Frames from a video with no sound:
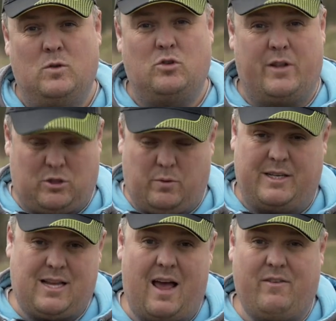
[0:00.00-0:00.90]
So that's what
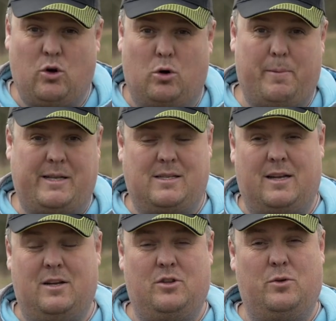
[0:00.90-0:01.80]
these heavy hook baits are
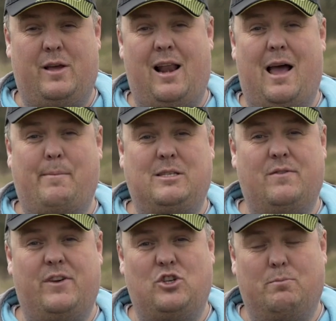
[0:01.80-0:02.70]
going to do. They allow me
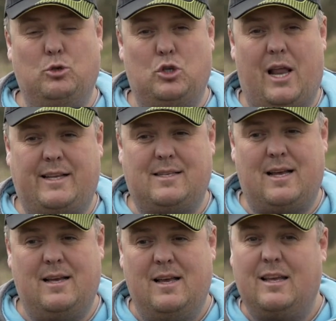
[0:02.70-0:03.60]
to fish a much
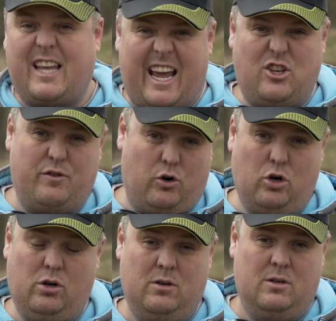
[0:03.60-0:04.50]
lighter gauge of
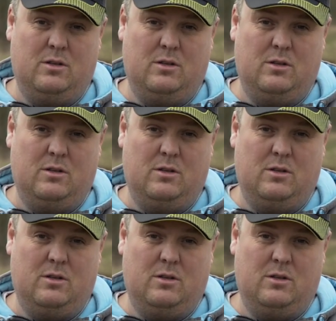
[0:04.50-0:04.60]
hook,